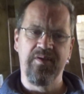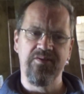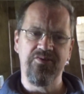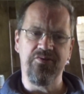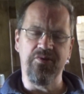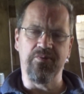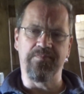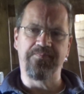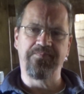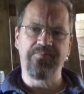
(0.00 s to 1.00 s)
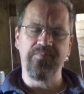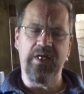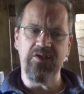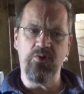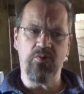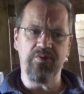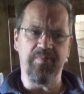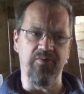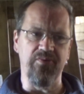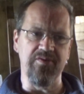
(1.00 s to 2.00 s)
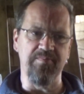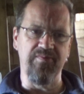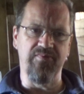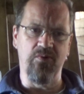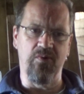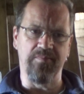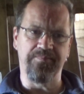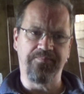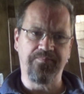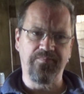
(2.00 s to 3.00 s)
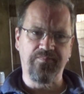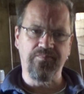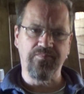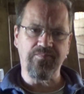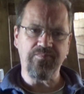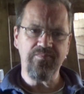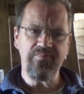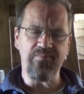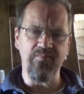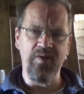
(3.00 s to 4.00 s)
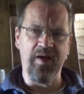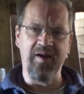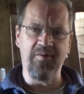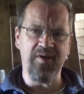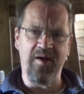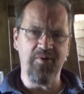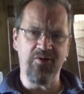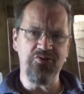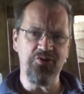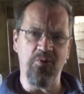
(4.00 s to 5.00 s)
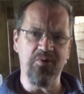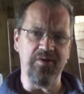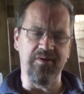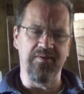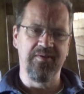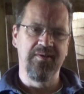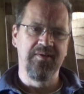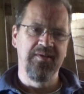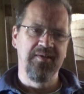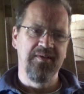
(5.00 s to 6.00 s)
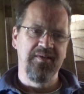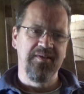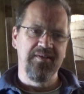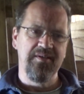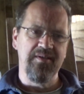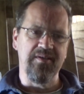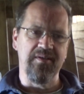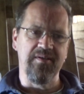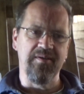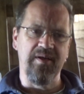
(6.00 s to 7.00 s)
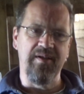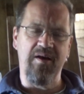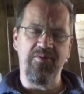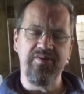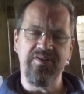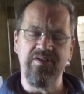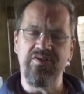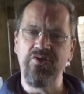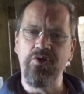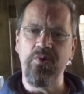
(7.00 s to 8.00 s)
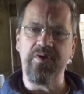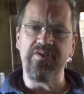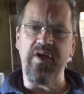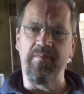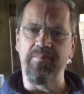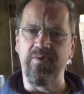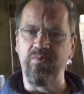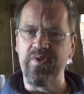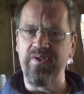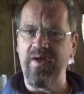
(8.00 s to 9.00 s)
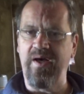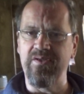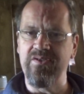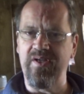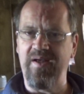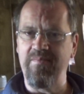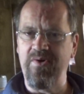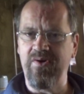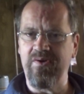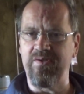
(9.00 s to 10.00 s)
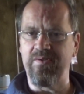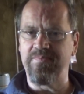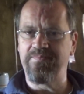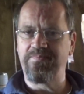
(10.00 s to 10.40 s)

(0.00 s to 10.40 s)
It's true. I talked about this before. And I'm not joking. And now there's this new example with Angela Merkel.